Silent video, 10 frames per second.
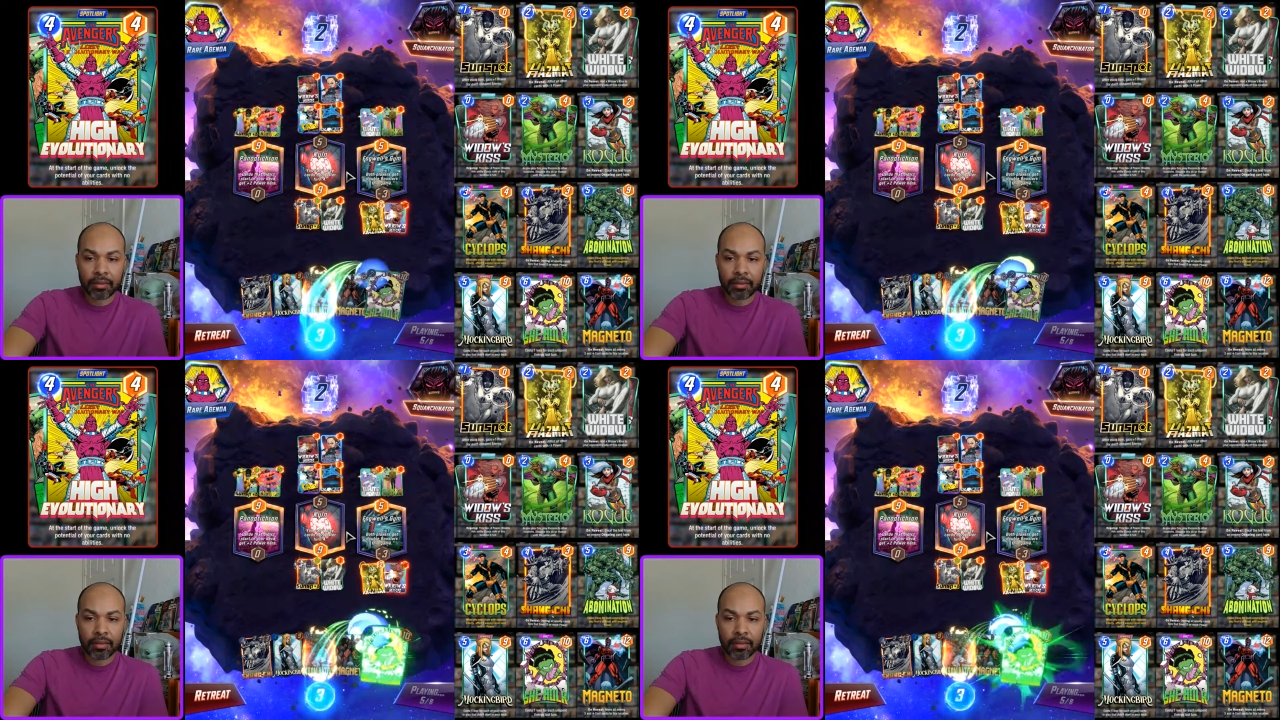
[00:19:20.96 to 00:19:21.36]

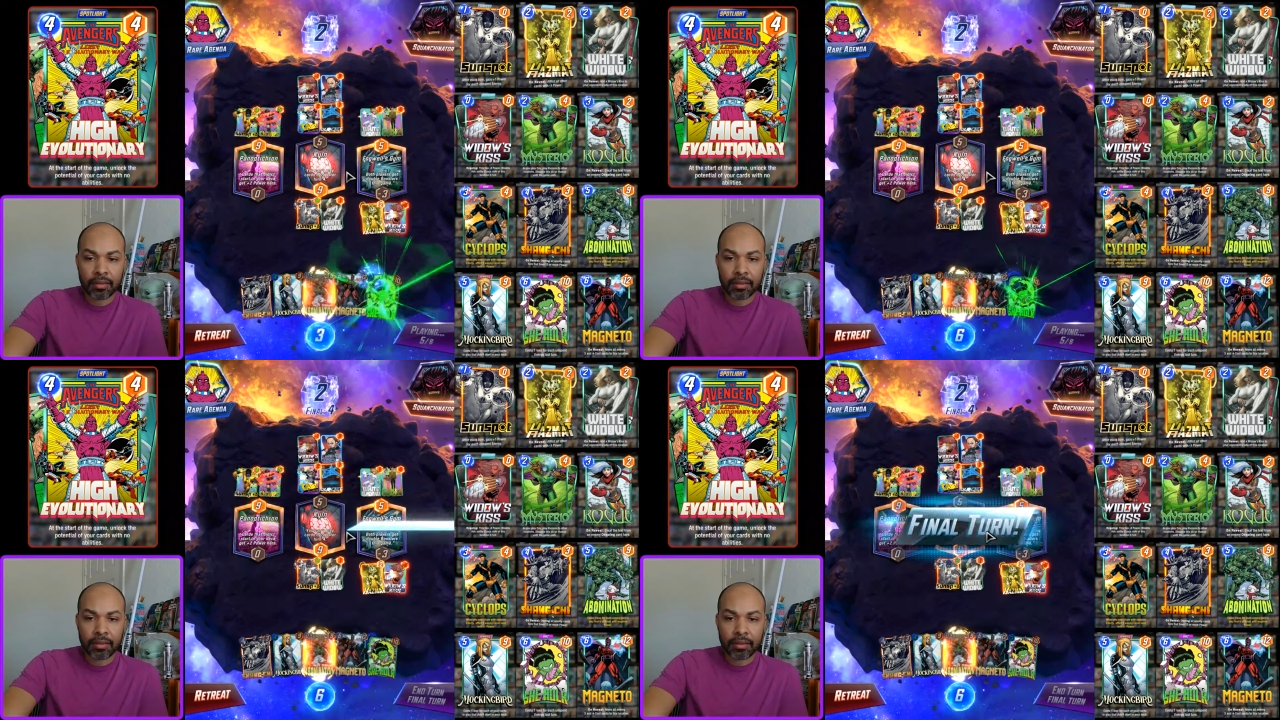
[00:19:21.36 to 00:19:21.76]

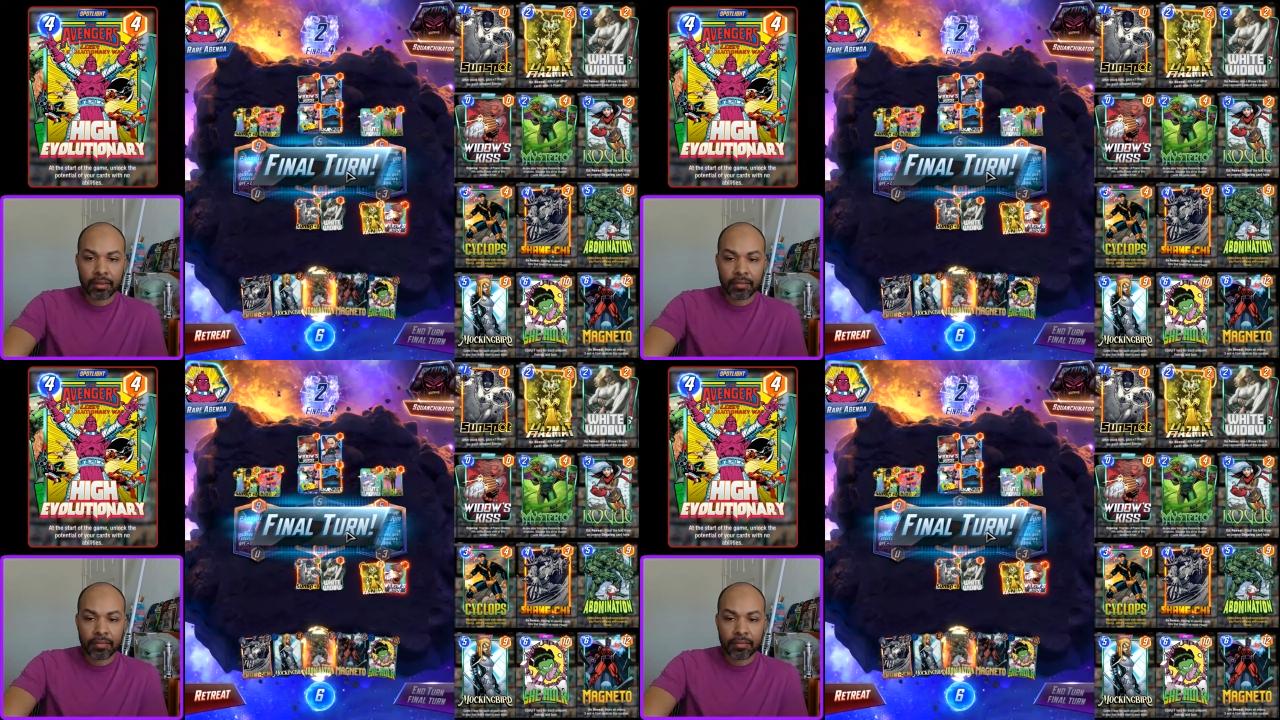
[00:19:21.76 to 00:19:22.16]

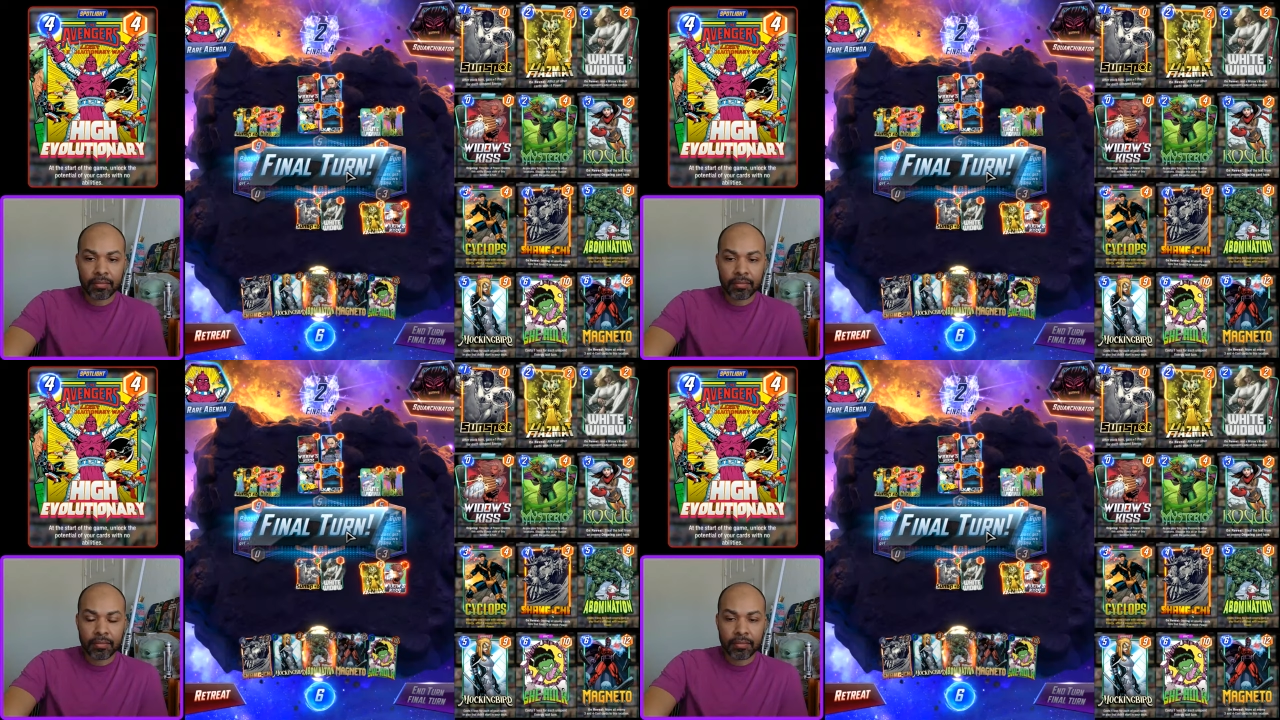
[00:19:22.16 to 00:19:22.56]

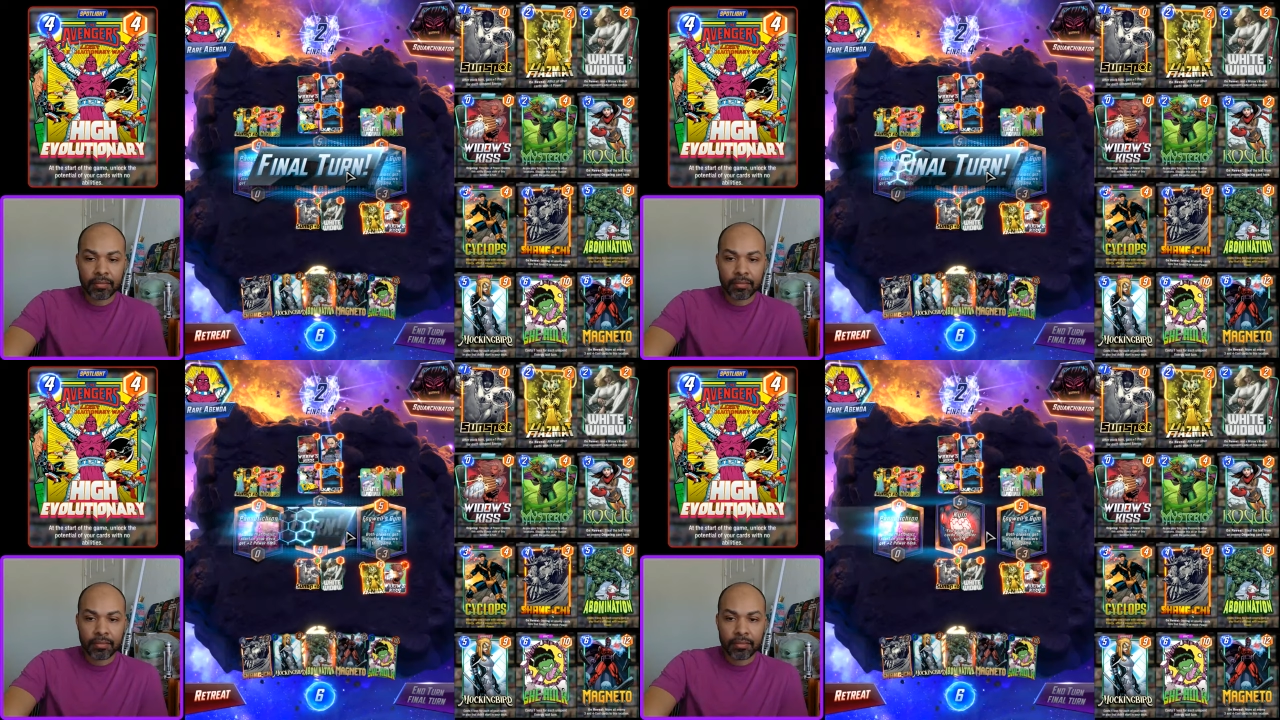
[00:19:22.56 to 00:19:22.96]

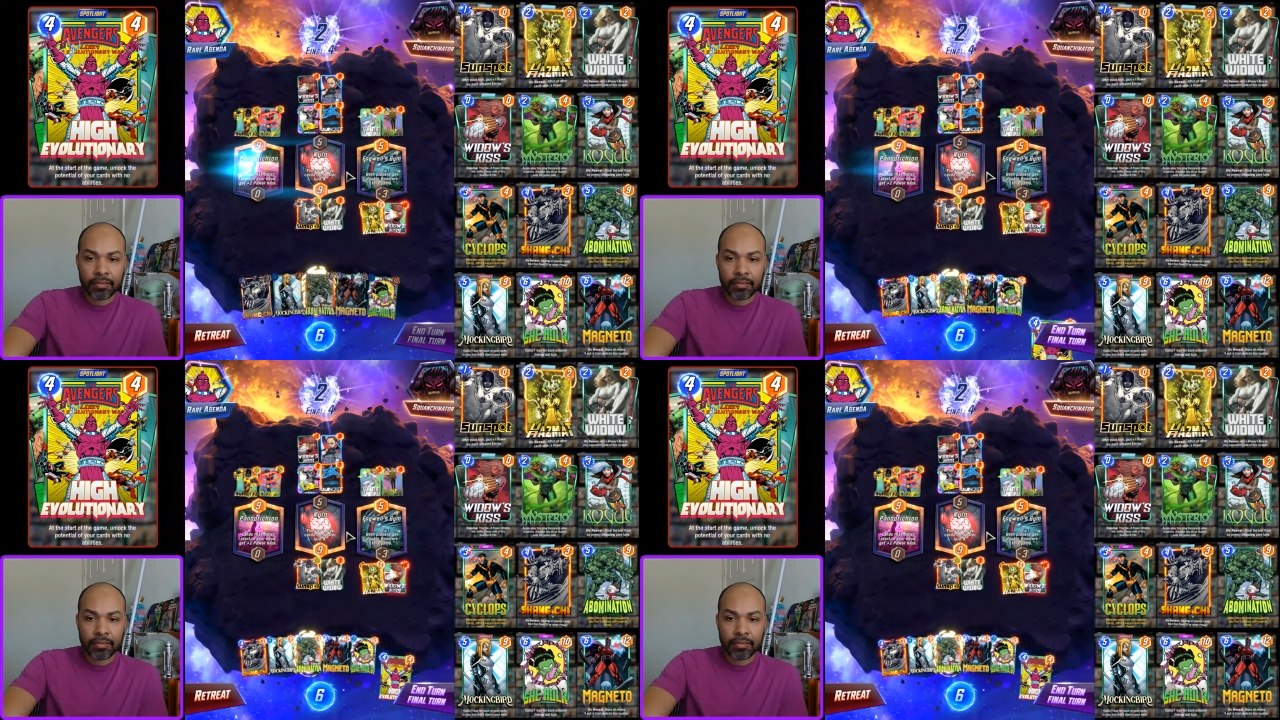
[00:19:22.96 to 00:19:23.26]
No one is speaking in this clip.